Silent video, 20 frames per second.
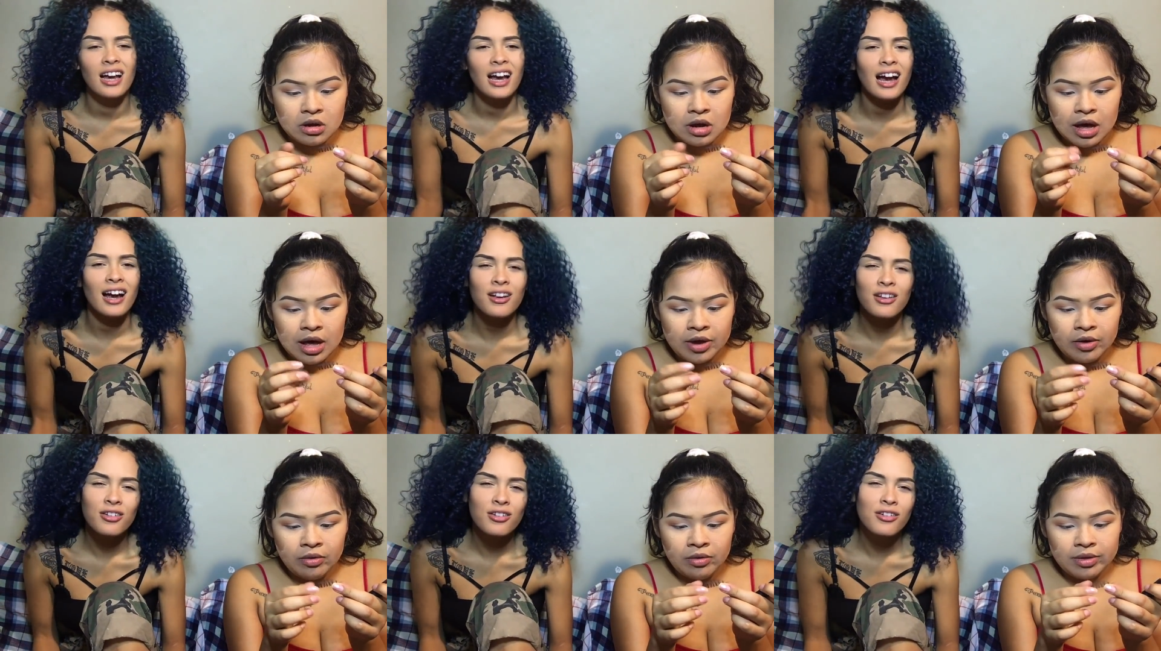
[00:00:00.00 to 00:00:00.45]

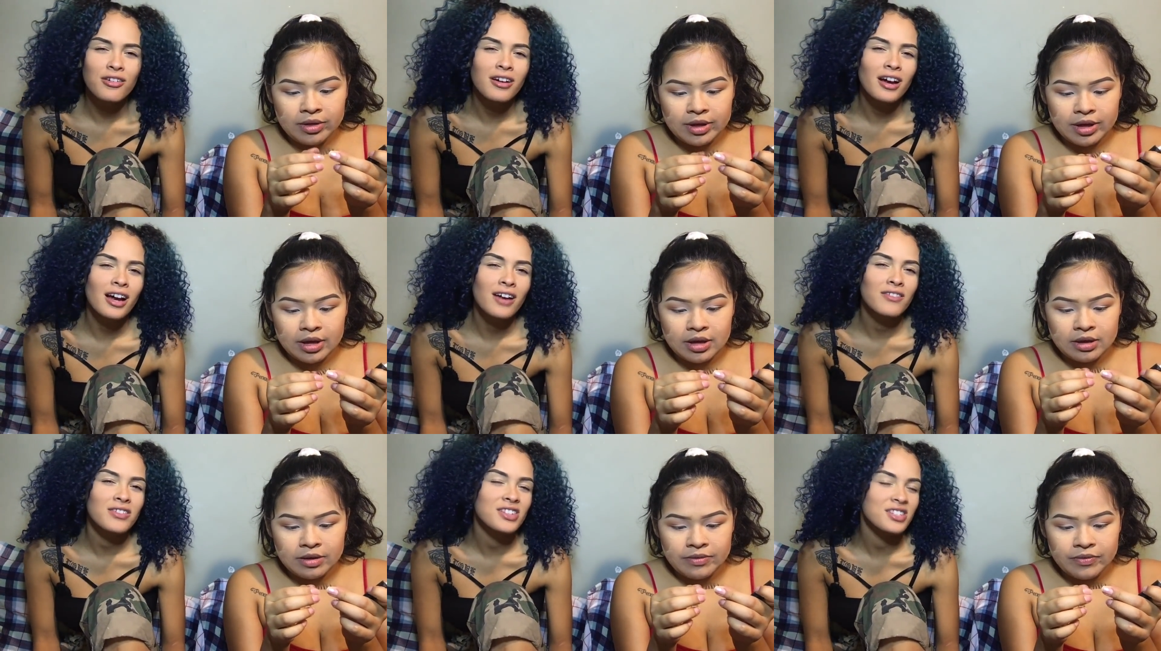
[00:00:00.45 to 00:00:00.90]
Speaker 1: I don't know. You're
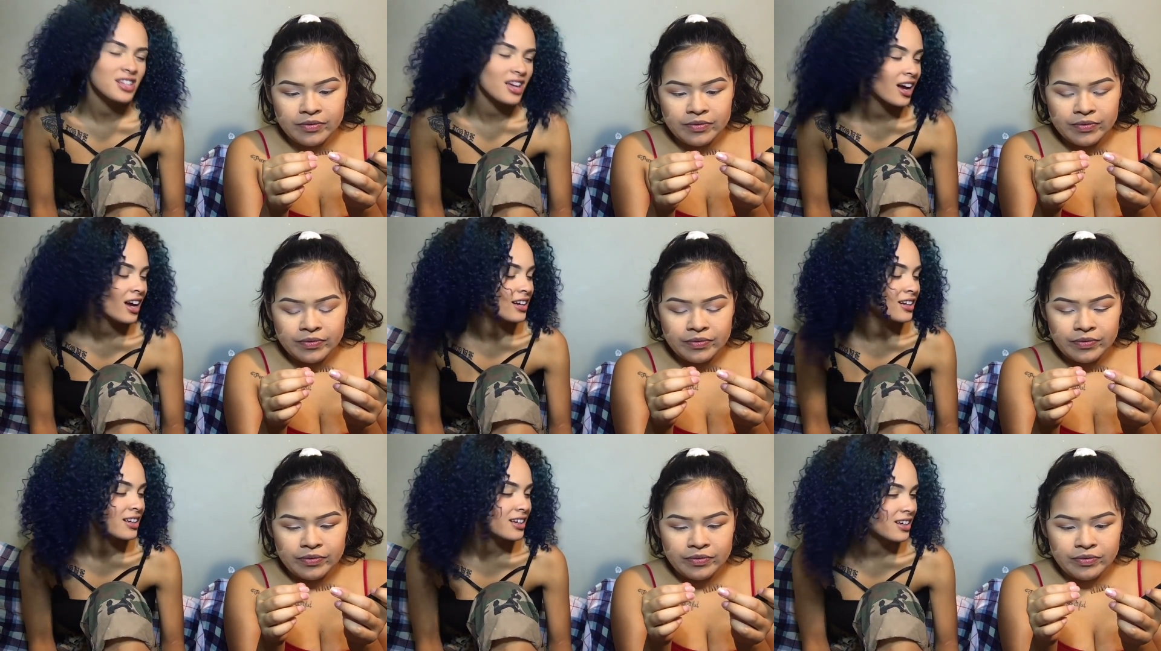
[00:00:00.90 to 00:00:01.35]
gonna have a
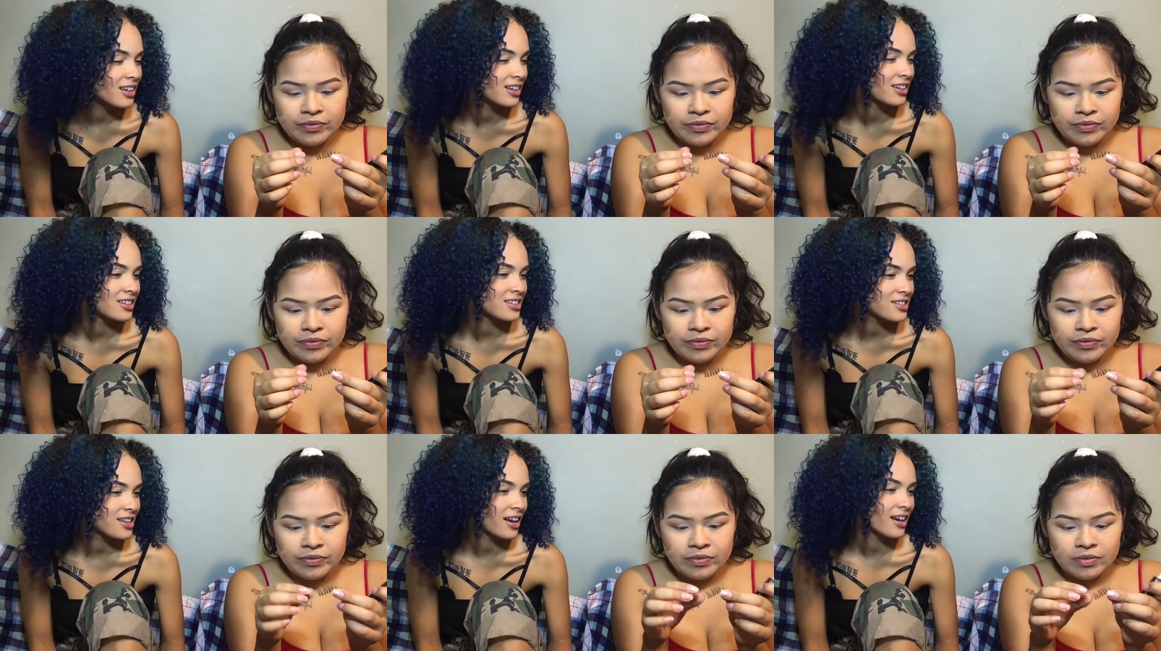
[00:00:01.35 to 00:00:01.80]
side nigga,
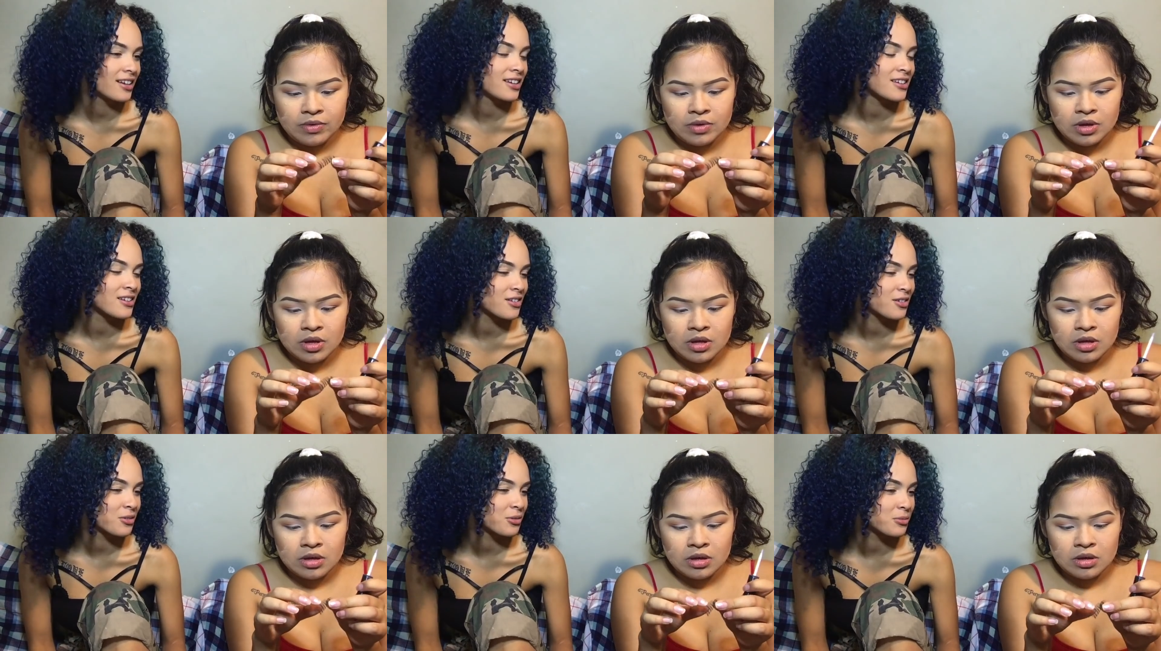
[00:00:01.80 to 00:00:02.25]
and the side
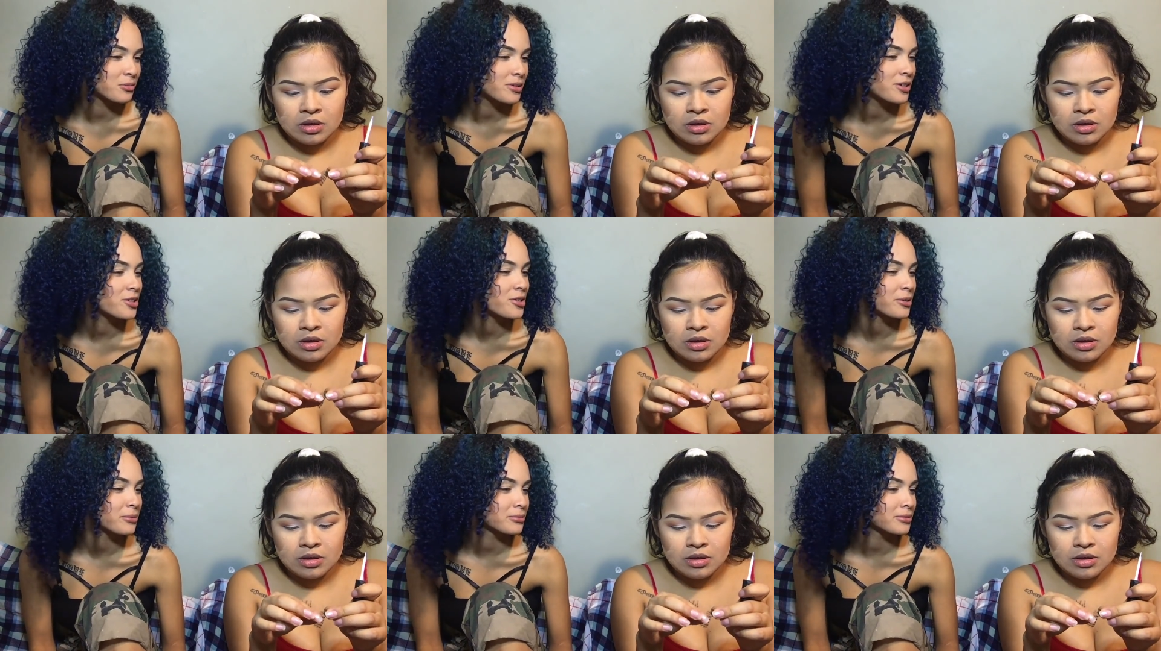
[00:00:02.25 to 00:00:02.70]
nigga gonna
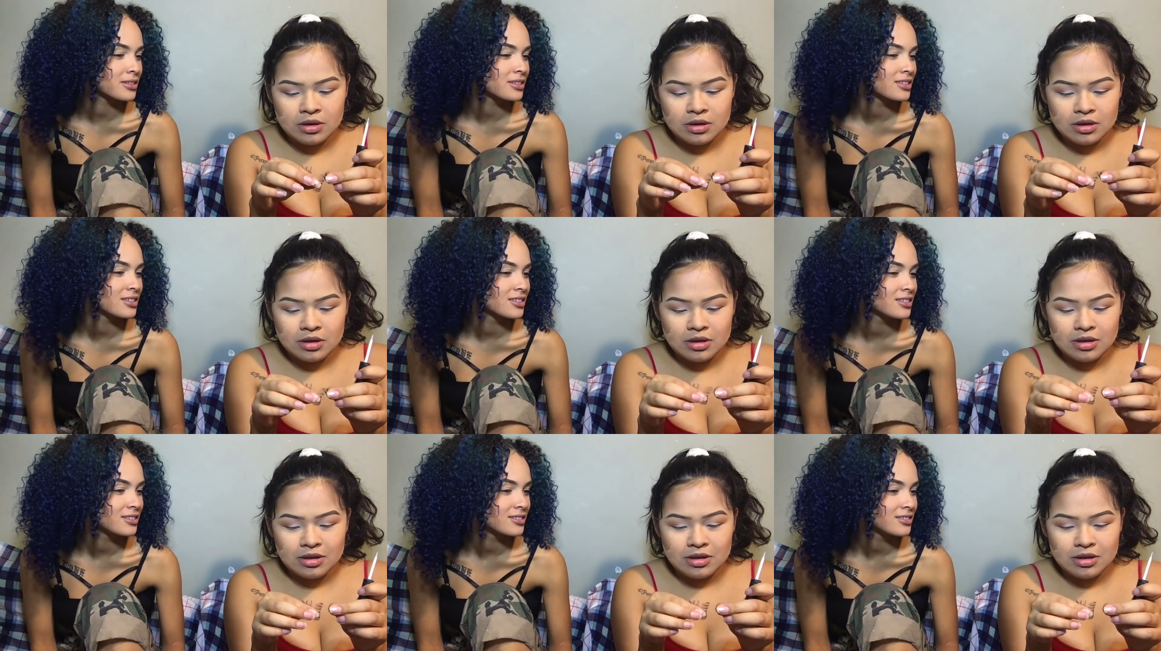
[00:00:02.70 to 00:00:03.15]
be tripping.